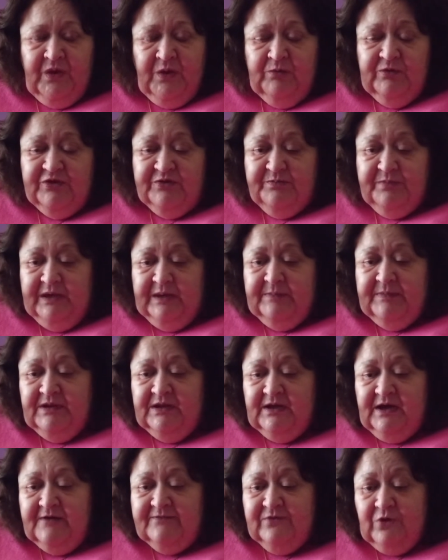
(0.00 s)
with
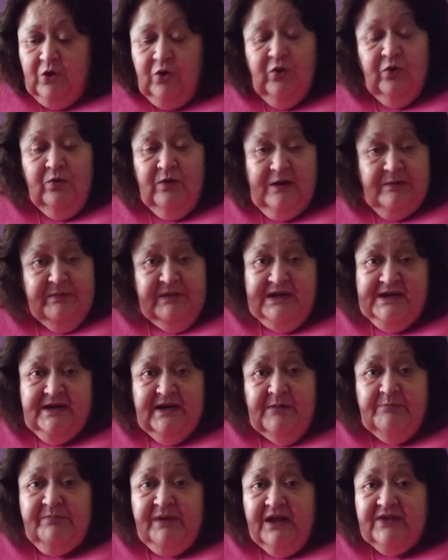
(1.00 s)
people. I've been
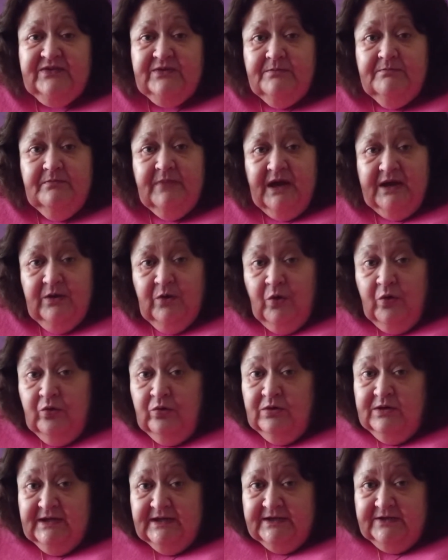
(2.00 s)
an empath my
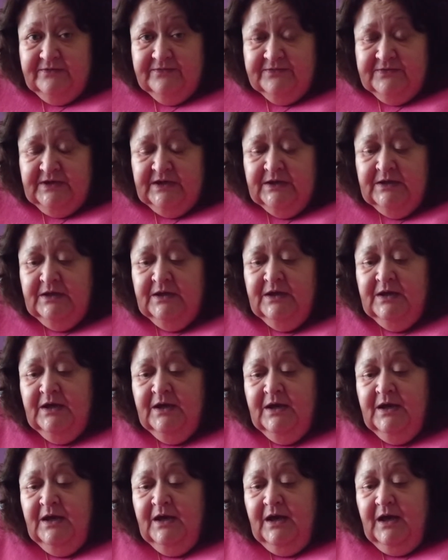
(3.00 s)
whole life.
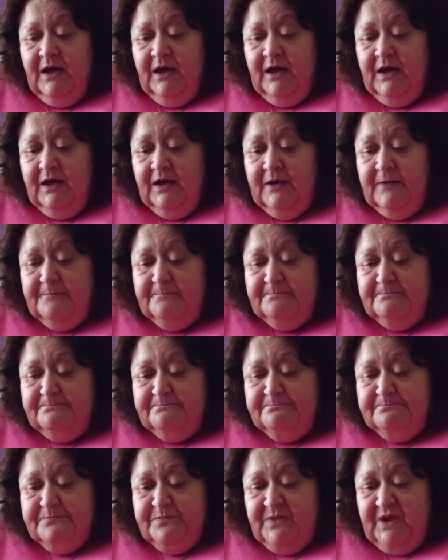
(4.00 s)
And
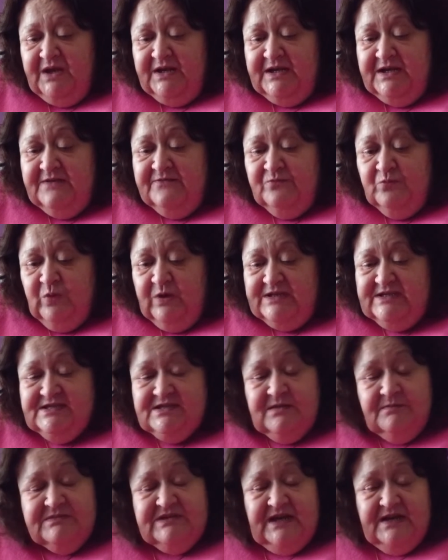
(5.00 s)
even
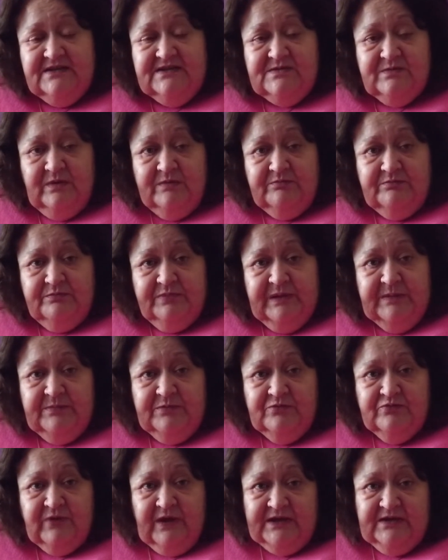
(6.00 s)
sometimes when
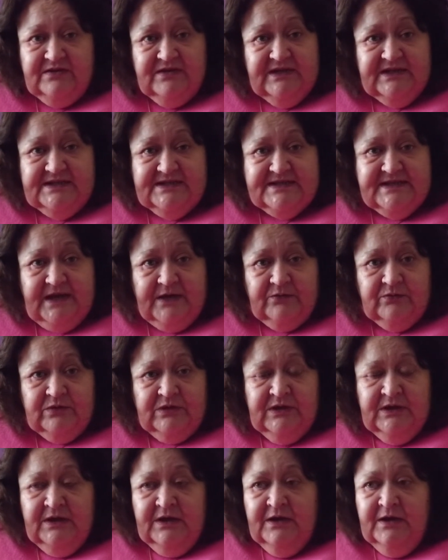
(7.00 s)
people write things down,
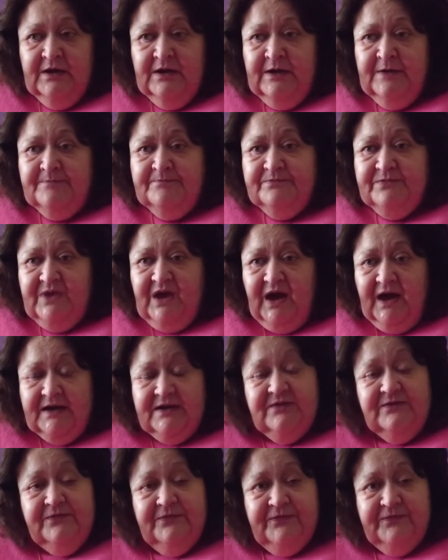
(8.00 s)
I
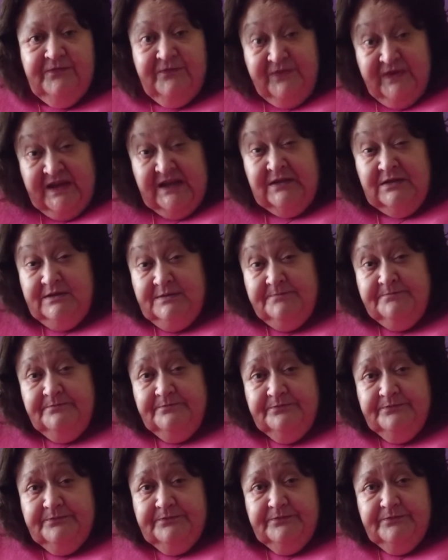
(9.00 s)
can feel them
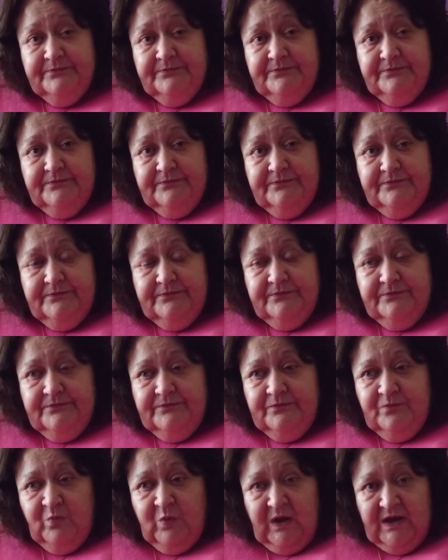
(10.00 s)

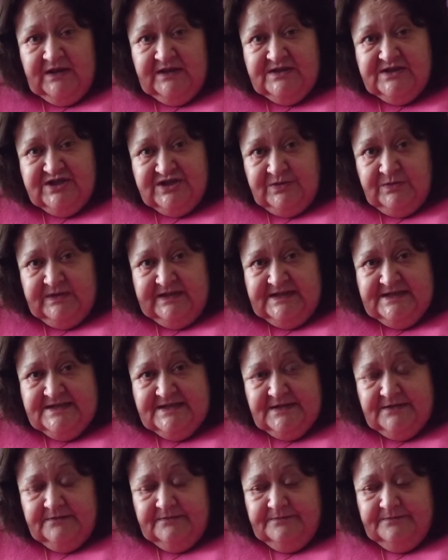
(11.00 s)
while they're doing it.